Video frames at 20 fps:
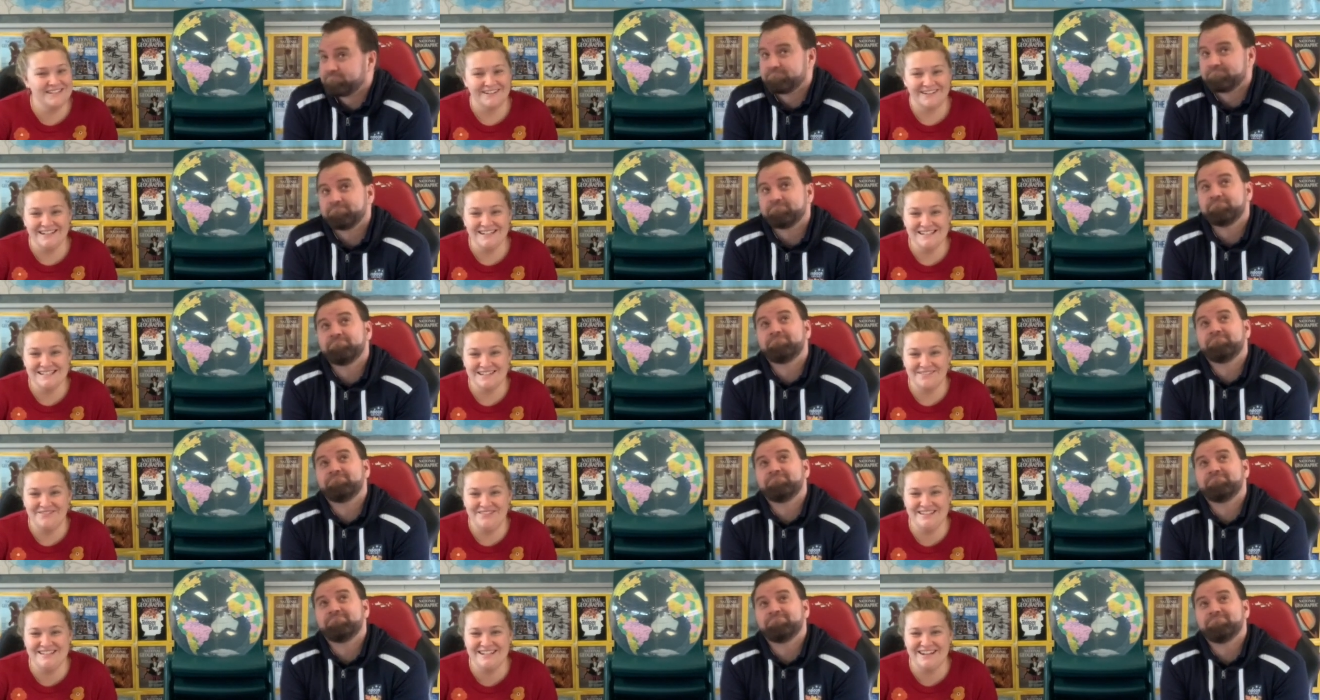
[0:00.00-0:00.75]
Speaker 1: sorry,
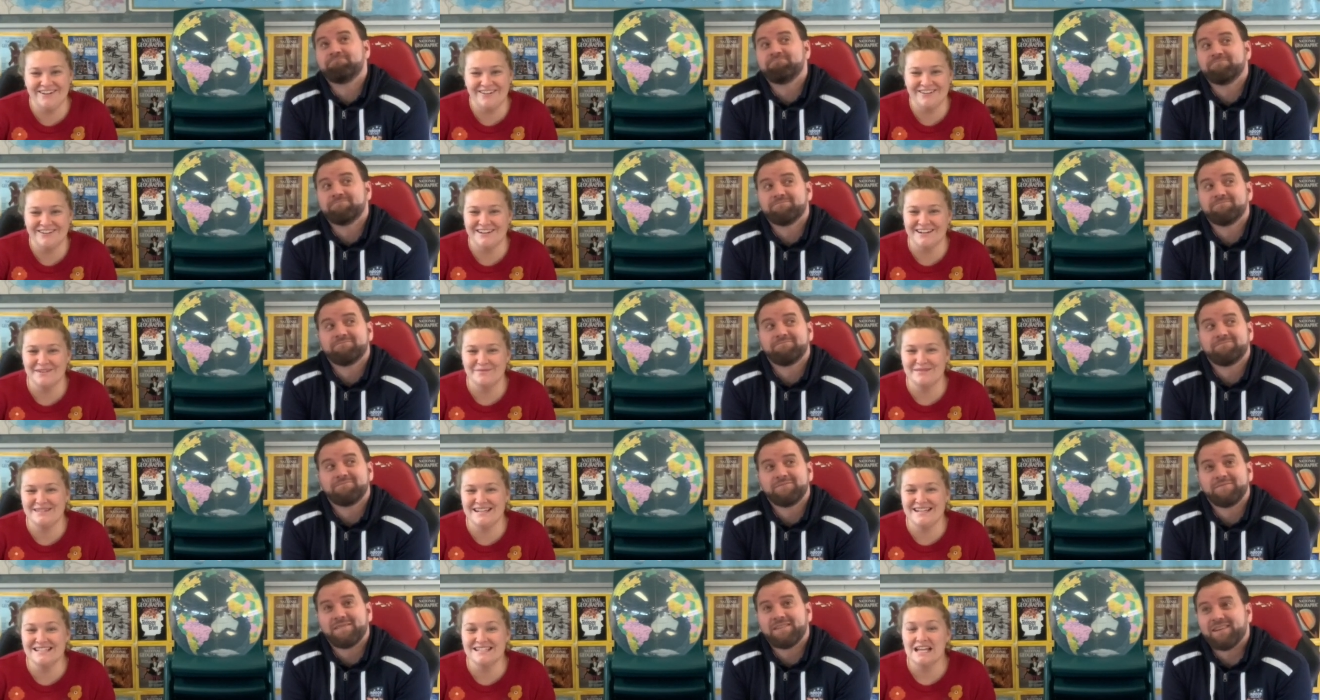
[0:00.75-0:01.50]
has gone on
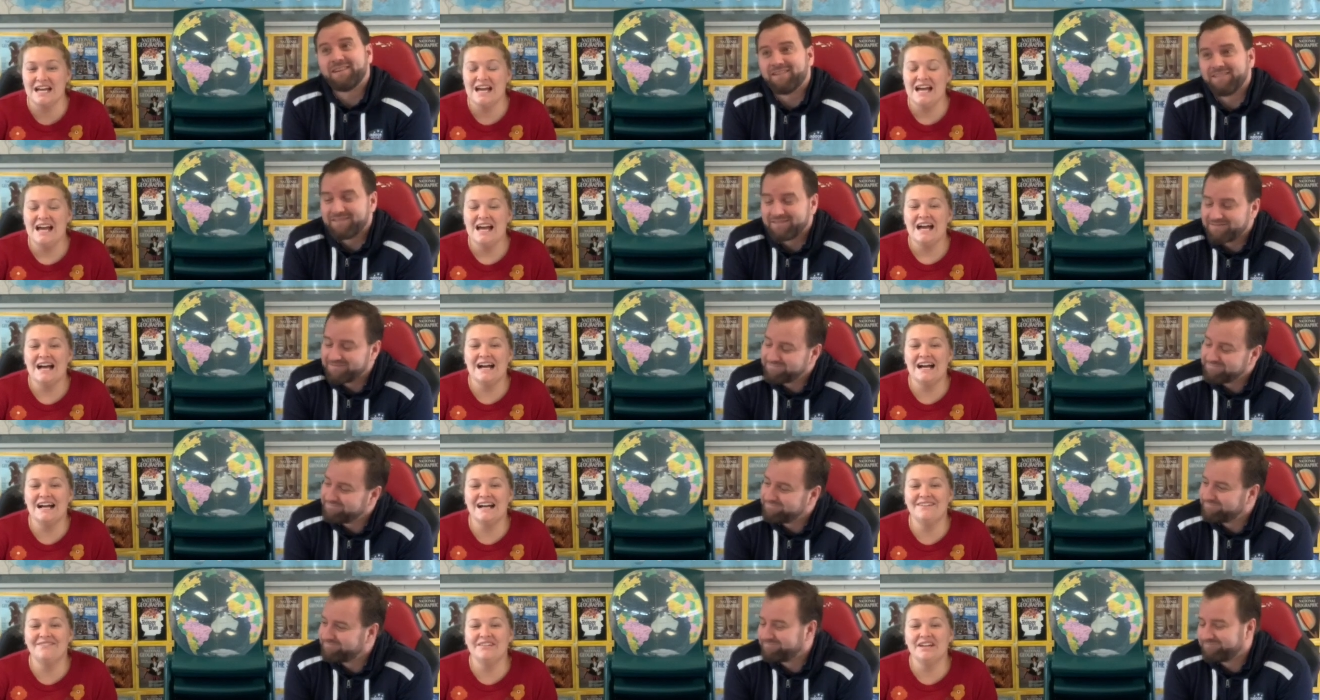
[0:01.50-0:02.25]
upstairs.
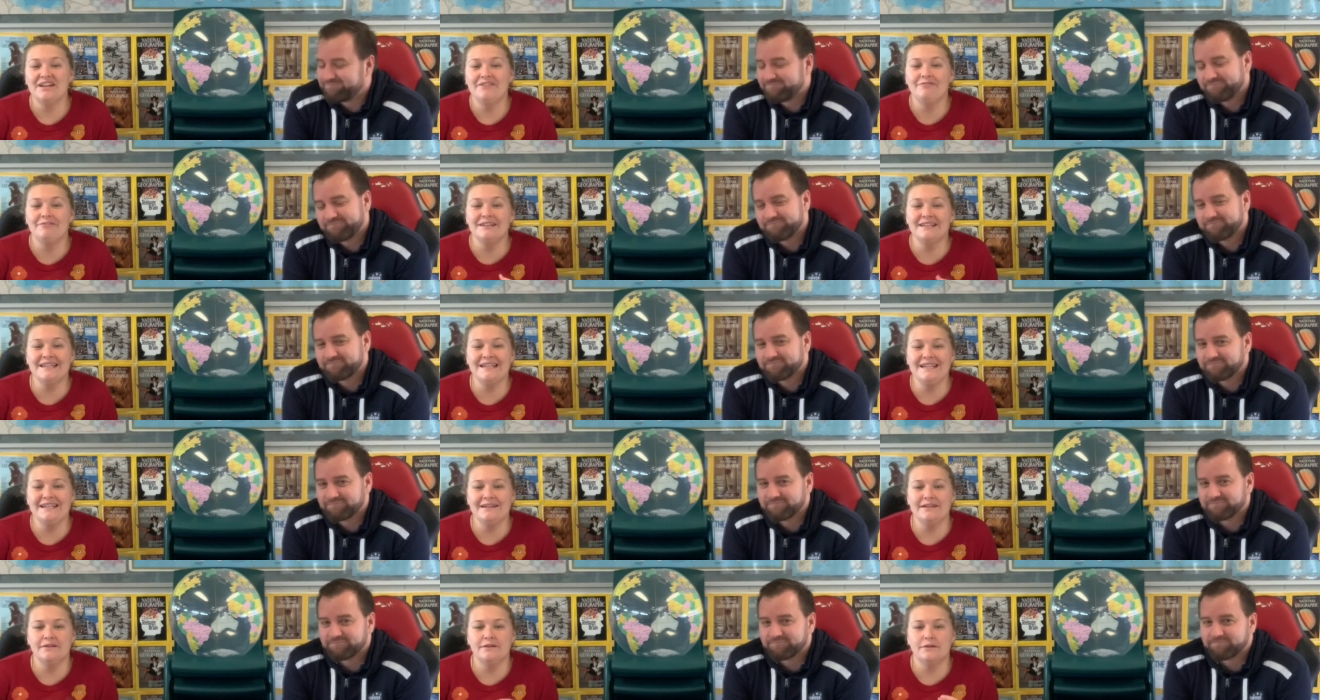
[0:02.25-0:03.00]
Um,
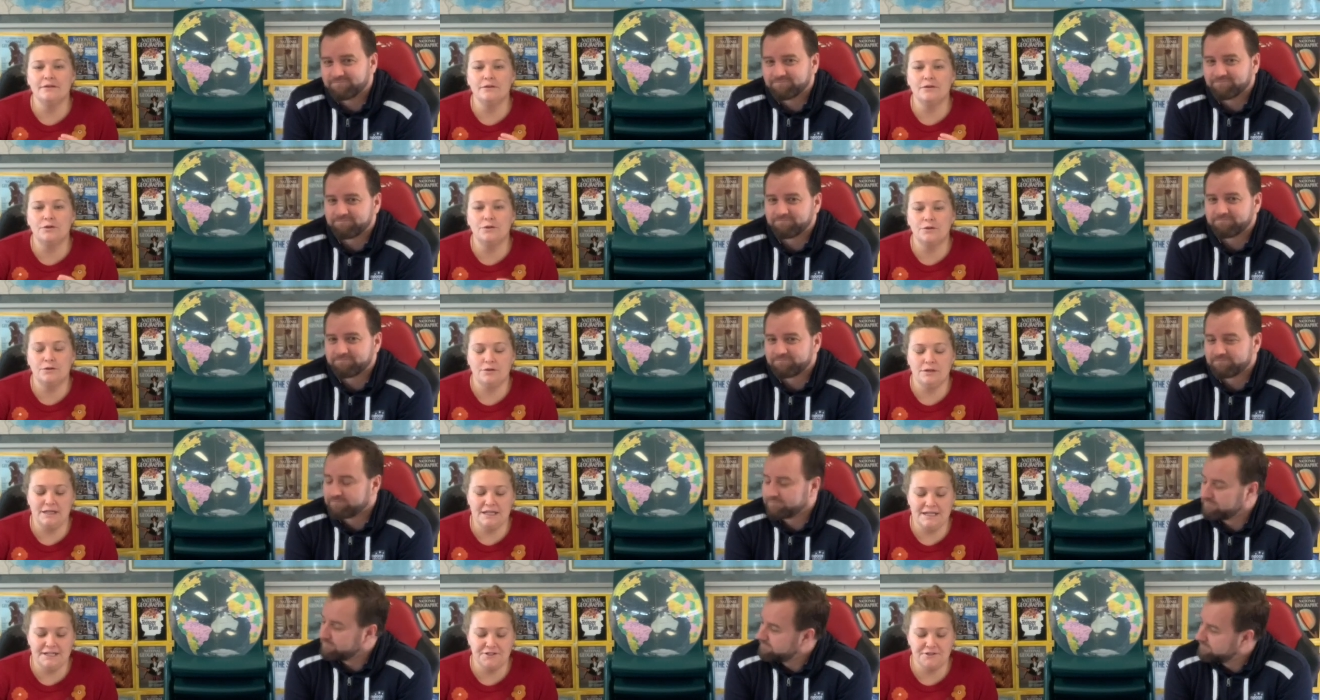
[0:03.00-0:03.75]
really
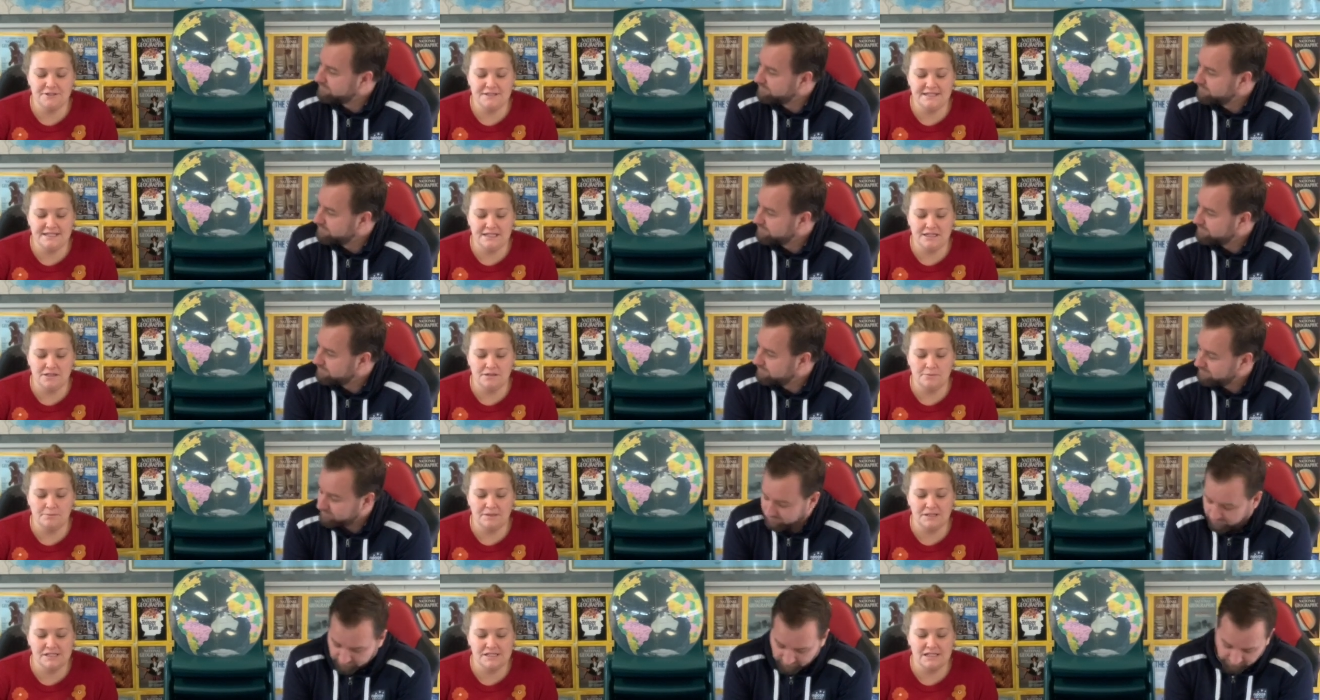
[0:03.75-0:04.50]
Interesting
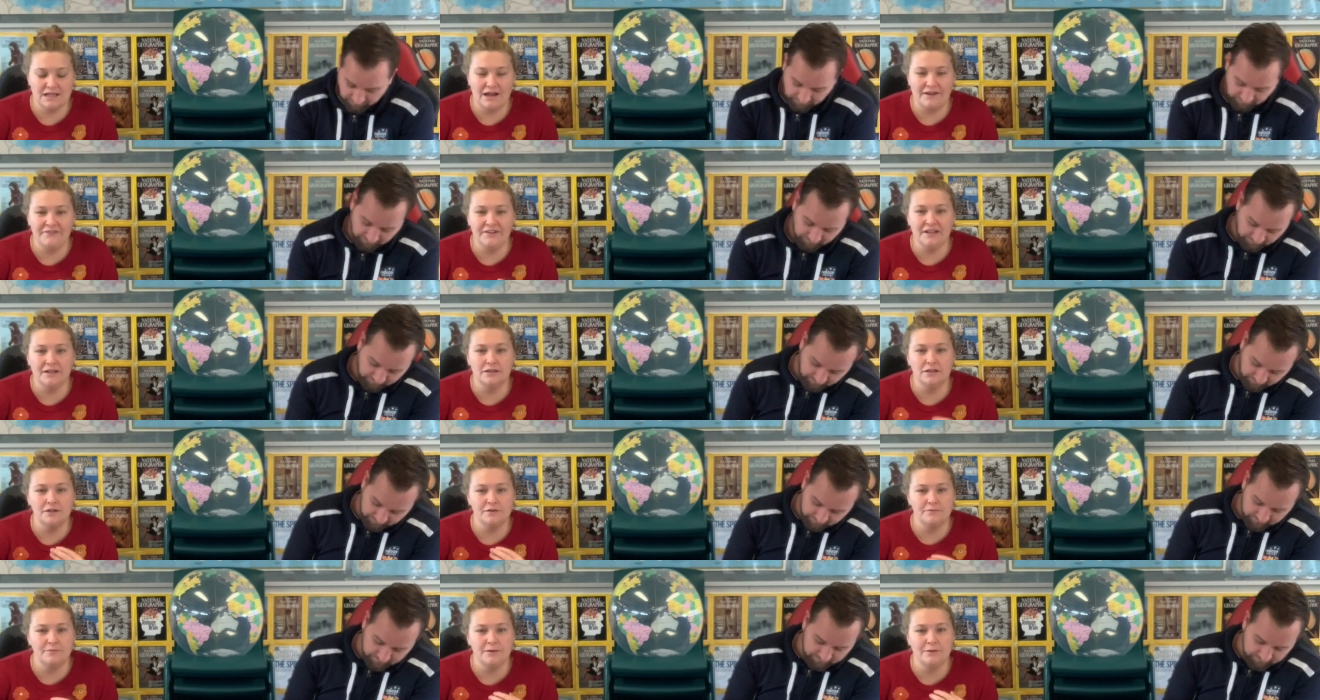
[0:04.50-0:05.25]
because I think a
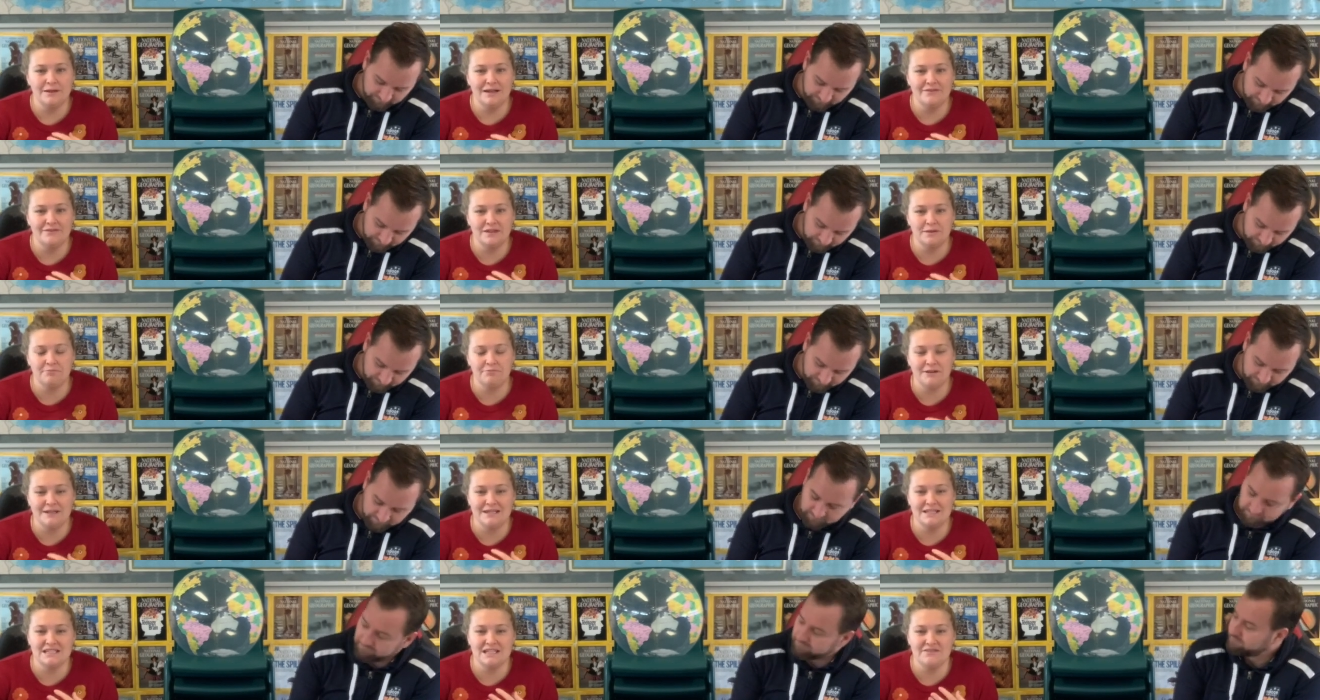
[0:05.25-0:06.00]
lot of people have like
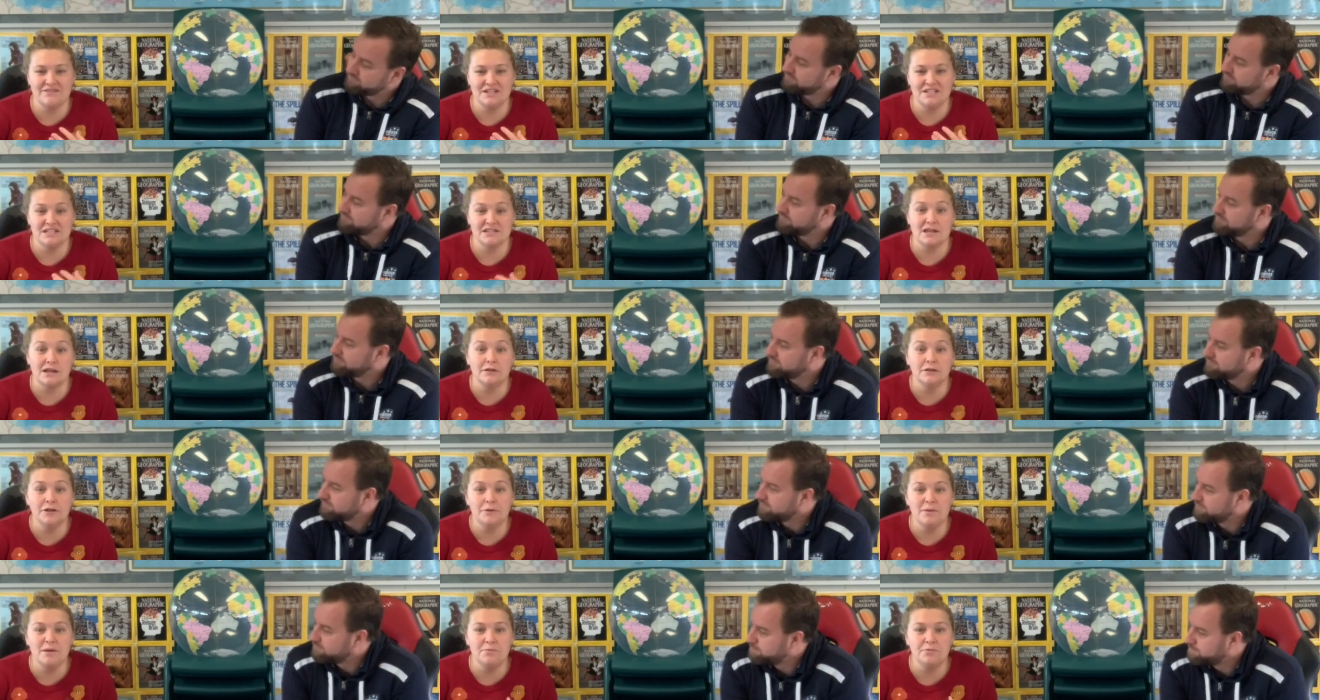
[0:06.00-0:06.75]
preconceived ideas, and a
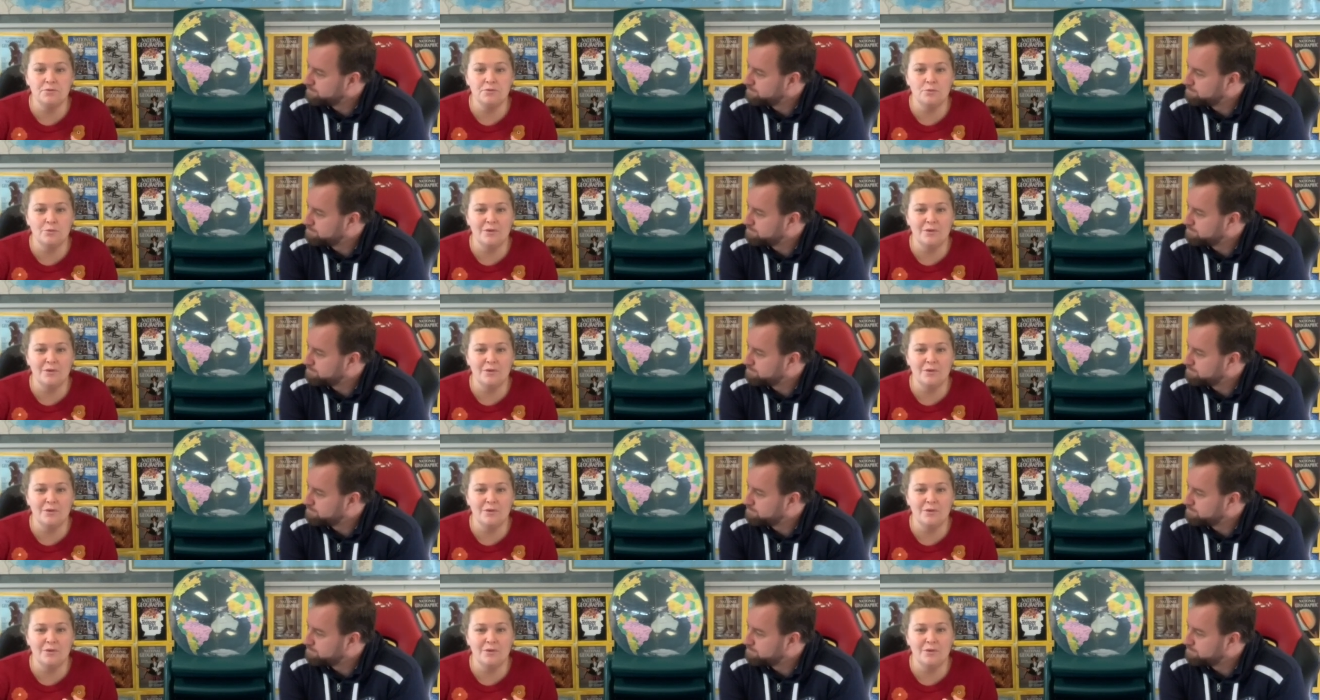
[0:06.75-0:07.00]
lot of people